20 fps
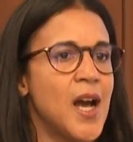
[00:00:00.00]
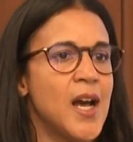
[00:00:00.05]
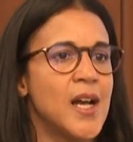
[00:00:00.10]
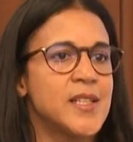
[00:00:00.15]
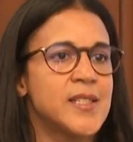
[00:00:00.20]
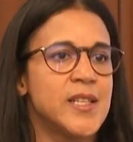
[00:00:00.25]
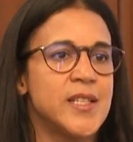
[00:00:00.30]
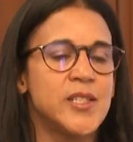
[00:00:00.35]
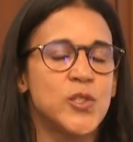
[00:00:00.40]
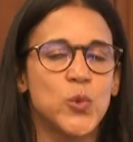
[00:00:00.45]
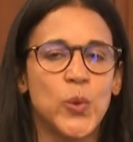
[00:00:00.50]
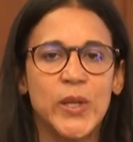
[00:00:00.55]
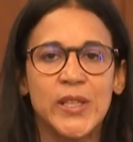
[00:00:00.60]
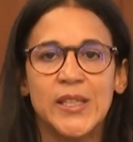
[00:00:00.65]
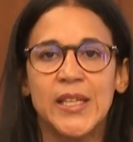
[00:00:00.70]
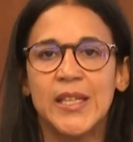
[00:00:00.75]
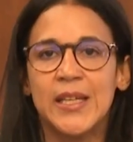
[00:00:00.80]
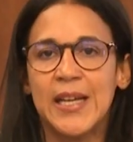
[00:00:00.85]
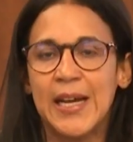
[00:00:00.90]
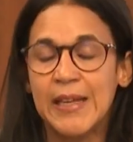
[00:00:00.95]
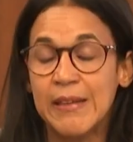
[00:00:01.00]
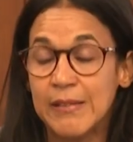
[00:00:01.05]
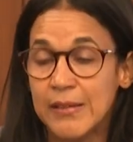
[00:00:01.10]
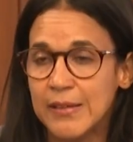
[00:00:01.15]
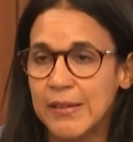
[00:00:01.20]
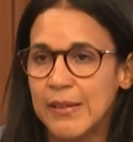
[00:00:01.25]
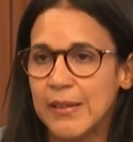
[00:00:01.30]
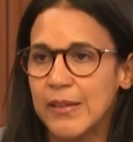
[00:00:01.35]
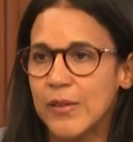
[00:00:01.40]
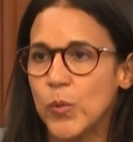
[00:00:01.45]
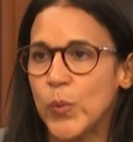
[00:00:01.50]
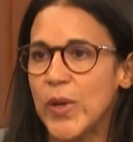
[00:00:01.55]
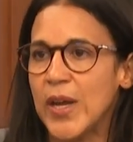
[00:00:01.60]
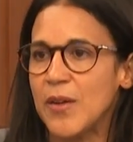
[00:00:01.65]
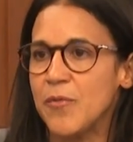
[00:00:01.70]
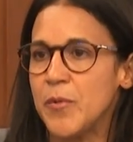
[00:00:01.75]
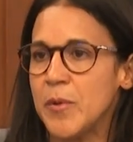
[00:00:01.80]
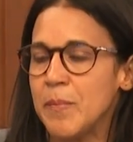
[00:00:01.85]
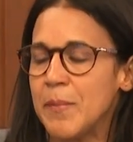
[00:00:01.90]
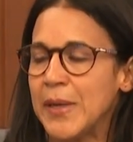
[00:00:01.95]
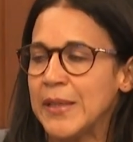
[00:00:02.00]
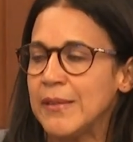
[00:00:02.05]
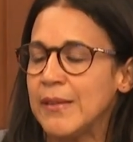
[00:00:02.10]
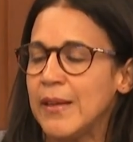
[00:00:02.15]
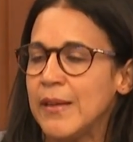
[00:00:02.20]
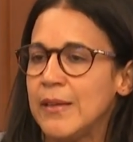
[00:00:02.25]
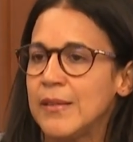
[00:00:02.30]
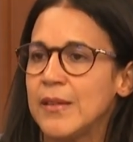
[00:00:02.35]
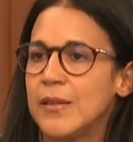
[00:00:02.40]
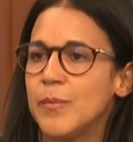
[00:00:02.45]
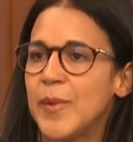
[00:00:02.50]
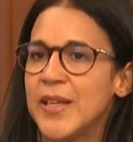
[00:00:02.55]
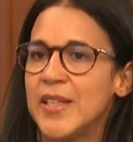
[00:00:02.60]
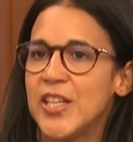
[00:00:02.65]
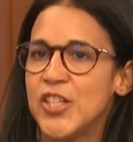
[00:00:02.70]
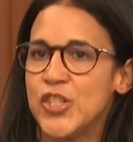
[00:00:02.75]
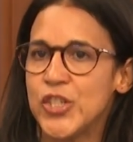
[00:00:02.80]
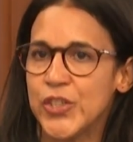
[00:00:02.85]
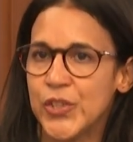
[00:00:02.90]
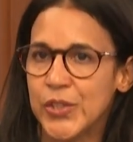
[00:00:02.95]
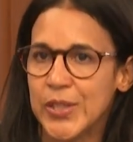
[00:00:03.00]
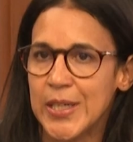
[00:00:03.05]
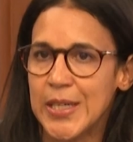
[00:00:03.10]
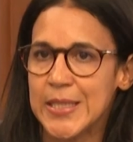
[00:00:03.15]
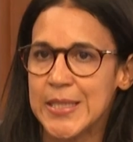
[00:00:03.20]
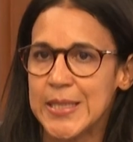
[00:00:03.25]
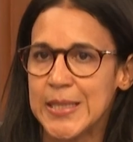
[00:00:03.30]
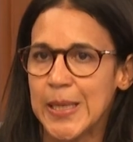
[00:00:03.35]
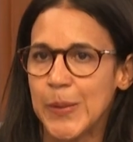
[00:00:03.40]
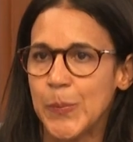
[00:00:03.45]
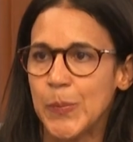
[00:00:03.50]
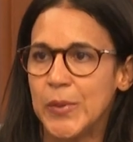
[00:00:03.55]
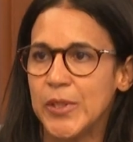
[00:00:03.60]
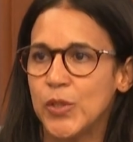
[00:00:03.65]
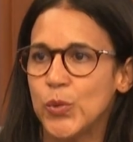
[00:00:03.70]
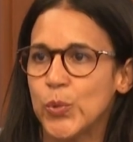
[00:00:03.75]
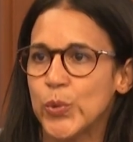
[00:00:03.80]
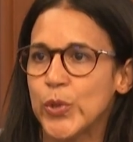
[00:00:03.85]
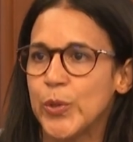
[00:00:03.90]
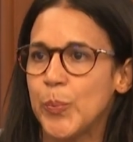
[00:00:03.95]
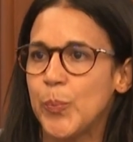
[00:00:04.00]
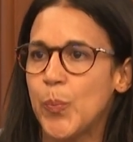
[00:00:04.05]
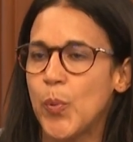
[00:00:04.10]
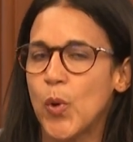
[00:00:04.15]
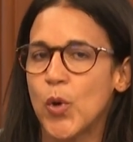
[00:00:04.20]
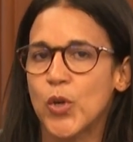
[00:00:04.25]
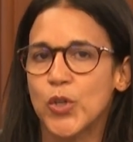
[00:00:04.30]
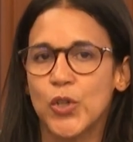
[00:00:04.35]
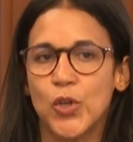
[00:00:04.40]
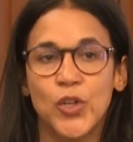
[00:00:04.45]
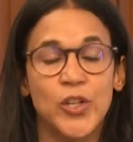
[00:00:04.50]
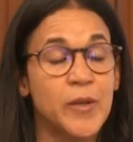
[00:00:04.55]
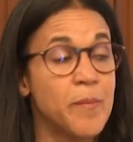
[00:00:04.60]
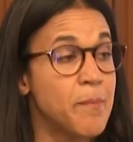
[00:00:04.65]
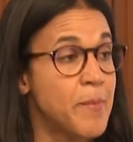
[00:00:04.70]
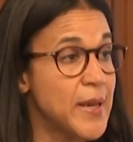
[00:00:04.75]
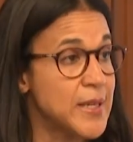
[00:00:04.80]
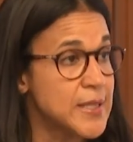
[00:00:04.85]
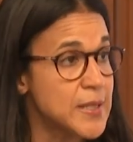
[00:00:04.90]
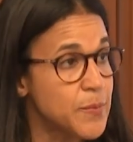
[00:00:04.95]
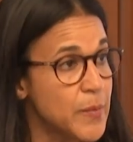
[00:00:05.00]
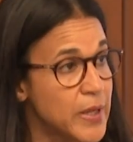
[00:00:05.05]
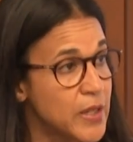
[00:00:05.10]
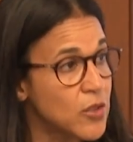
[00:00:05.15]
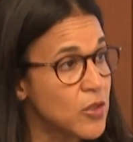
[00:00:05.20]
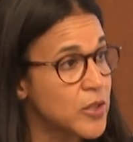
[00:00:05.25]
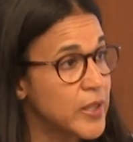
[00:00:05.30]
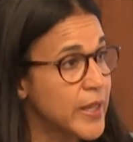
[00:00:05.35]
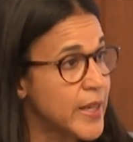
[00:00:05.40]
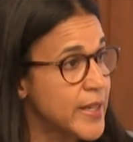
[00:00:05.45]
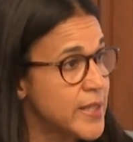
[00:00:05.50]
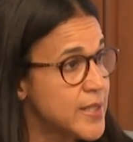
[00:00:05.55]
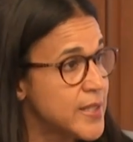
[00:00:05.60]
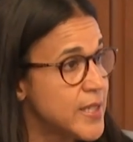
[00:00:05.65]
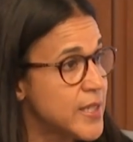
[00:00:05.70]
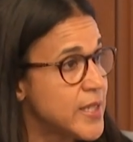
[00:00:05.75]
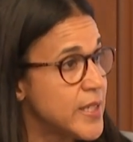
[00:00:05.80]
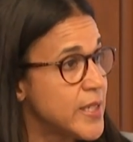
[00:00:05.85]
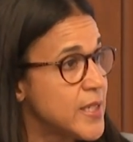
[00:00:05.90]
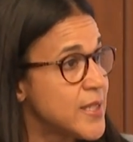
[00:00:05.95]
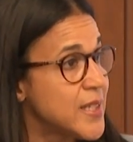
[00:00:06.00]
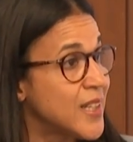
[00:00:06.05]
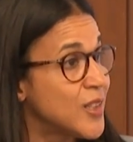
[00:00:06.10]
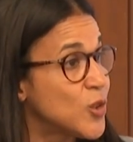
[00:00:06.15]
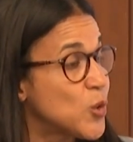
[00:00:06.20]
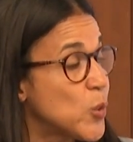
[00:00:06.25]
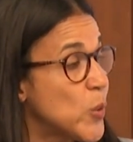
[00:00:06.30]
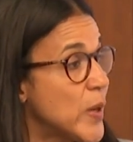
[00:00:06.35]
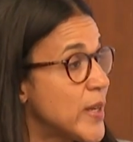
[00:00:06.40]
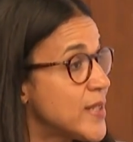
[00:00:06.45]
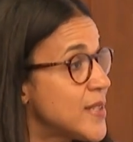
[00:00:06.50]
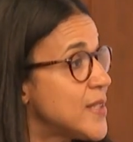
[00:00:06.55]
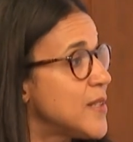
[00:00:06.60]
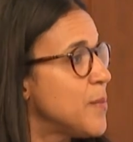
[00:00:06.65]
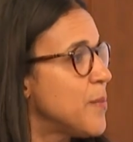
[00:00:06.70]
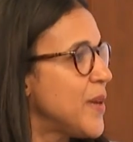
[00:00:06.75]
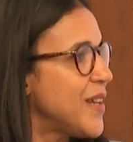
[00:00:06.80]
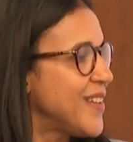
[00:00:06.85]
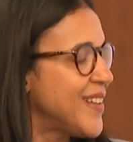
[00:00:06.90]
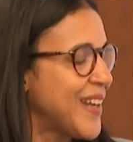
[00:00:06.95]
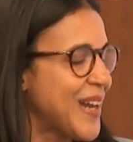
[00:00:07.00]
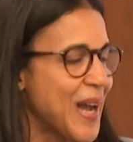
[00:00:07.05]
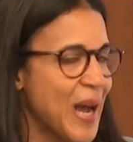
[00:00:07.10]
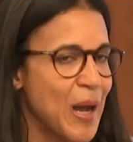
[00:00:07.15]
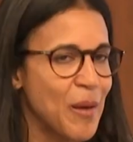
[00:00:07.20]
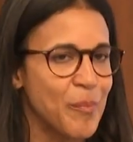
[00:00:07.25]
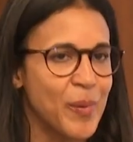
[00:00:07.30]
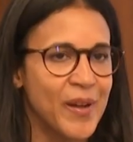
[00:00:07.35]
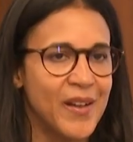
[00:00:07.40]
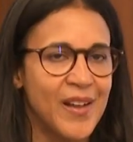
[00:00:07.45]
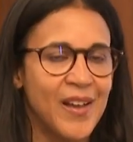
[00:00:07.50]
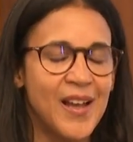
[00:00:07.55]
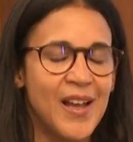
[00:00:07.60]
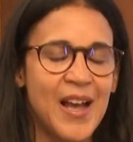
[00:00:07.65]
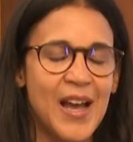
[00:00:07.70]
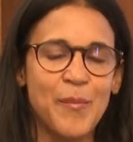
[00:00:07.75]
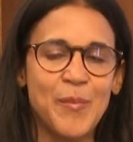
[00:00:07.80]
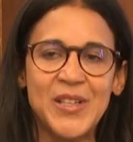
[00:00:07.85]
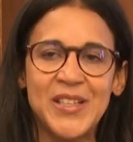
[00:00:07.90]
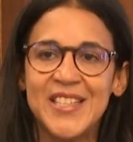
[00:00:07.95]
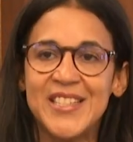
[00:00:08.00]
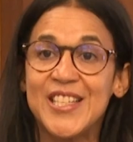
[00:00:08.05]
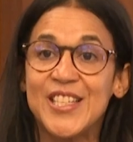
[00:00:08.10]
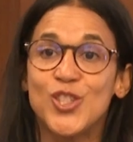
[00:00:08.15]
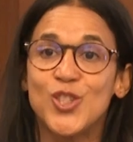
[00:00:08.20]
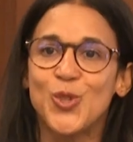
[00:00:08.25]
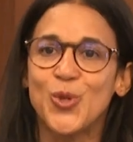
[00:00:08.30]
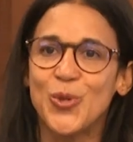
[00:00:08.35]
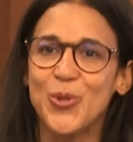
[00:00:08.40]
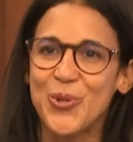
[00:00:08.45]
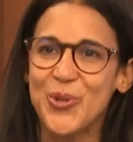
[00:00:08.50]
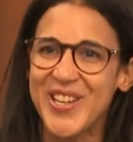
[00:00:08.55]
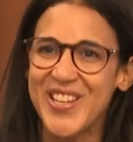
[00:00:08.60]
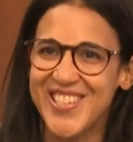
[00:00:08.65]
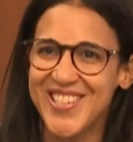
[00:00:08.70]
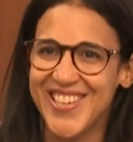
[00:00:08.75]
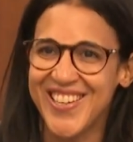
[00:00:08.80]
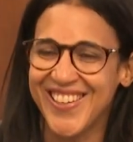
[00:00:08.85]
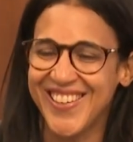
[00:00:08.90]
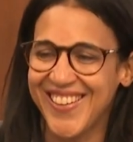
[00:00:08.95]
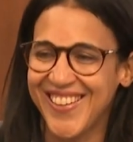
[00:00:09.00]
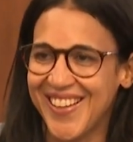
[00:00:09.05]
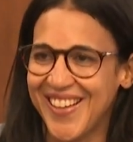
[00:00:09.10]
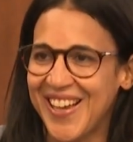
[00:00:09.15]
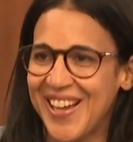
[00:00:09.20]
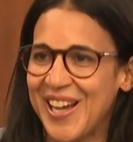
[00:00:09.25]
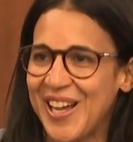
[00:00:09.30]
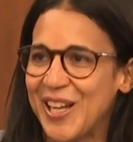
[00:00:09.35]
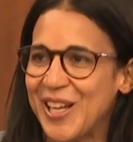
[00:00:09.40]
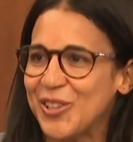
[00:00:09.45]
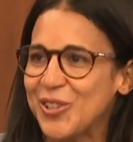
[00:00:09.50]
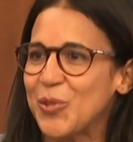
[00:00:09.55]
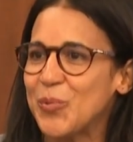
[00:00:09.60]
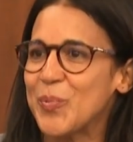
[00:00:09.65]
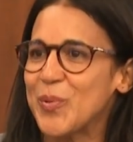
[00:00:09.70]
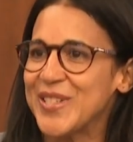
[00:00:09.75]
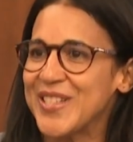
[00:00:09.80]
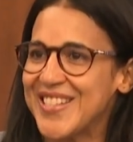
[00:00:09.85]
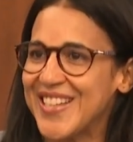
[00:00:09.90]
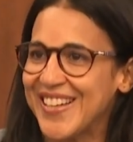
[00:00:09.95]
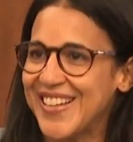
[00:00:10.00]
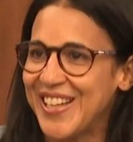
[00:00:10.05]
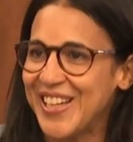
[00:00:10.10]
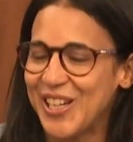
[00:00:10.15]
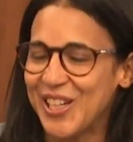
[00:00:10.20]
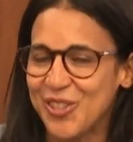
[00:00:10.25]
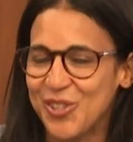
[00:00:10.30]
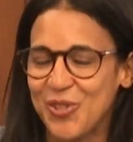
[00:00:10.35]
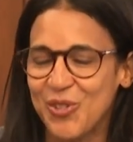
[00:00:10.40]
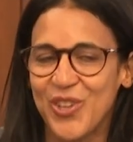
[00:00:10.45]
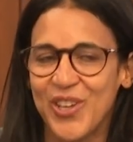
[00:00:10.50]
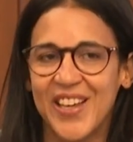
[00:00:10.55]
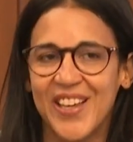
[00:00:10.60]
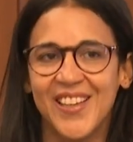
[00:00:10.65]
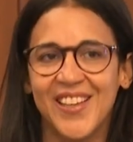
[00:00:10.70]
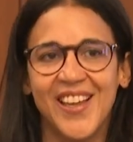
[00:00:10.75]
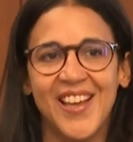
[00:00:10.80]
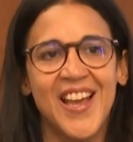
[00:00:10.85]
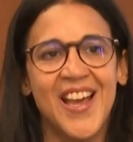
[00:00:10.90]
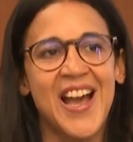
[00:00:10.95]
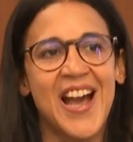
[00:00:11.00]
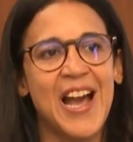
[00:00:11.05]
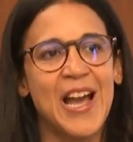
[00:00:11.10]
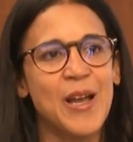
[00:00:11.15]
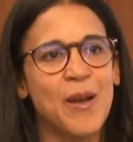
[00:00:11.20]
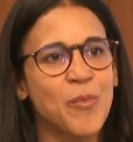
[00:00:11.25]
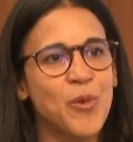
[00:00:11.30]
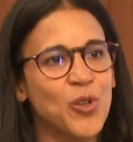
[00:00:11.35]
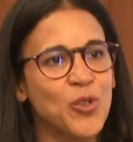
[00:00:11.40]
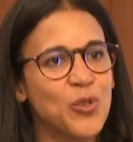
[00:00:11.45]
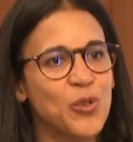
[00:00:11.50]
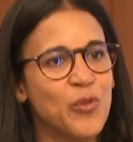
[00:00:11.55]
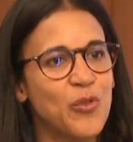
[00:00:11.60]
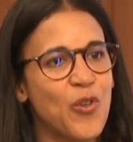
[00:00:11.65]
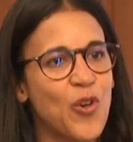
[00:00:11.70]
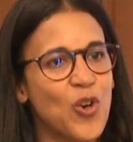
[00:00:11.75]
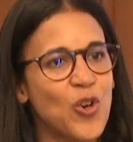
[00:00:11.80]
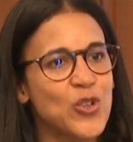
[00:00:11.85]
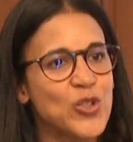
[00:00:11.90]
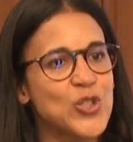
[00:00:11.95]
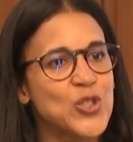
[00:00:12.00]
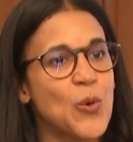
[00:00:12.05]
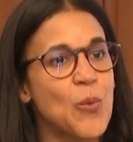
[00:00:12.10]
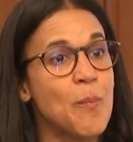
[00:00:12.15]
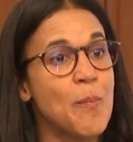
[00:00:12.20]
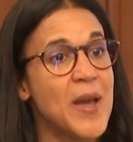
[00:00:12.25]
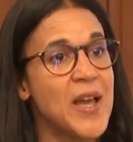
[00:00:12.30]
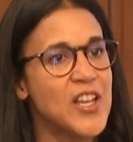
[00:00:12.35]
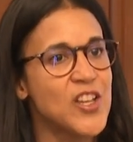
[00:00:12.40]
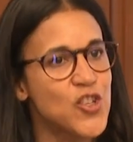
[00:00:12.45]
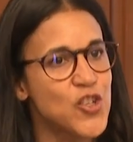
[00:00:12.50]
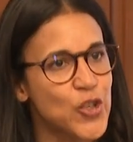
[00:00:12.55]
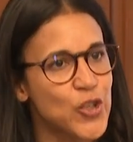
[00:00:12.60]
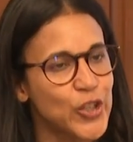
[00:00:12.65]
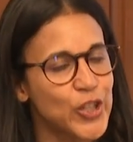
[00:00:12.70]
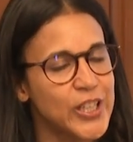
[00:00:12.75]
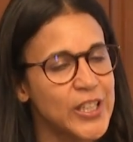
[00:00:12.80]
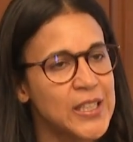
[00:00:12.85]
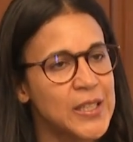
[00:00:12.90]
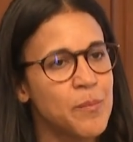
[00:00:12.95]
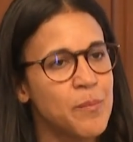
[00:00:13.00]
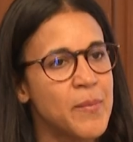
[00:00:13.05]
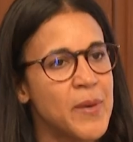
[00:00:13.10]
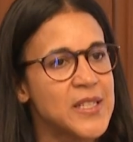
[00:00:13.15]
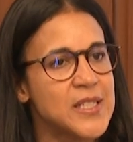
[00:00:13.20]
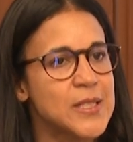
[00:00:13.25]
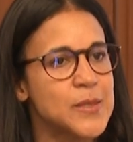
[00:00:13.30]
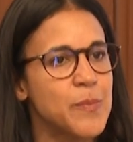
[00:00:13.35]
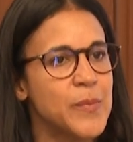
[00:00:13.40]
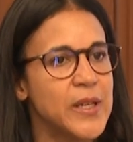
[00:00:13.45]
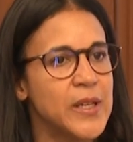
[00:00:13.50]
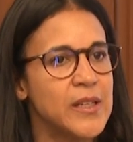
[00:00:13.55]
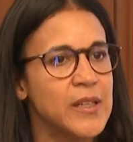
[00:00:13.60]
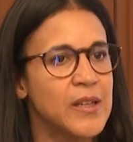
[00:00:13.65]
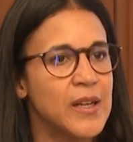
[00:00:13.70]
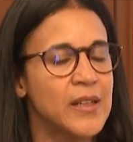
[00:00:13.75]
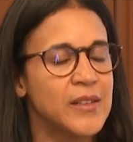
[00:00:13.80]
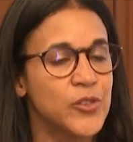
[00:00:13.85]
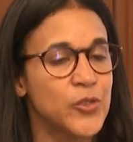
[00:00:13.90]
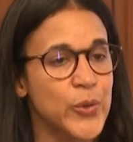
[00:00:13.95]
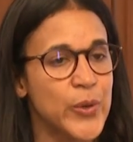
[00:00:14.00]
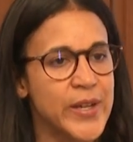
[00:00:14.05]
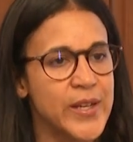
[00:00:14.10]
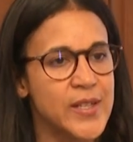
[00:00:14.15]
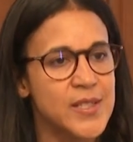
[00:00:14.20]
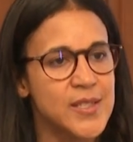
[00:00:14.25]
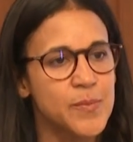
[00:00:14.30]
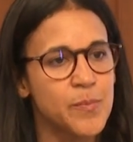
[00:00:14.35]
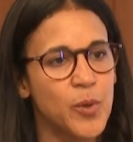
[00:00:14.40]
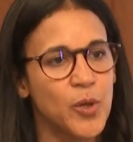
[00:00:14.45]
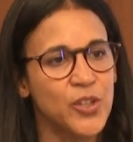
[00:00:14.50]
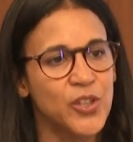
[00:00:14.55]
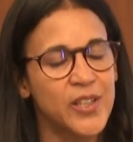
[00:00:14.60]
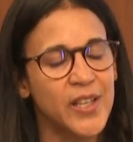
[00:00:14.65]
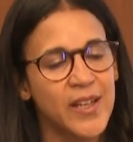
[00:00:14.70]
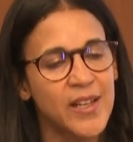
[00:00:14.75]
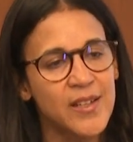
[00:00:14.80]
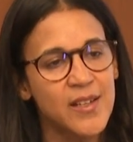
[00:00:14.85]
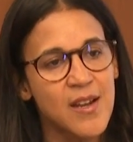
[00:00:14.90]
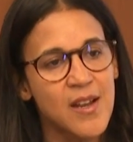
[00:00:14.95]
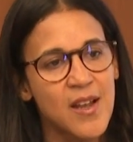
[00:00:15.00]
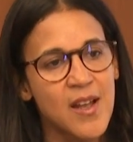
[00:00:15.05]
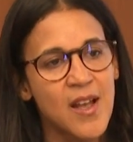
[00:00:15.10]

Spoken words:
Since 2019, we have been mandated by the General Assembly to report on investment on the SDGs and to estimate the gap. I mean, this is too rich to present here today. I am going to focus on major investment trends, but then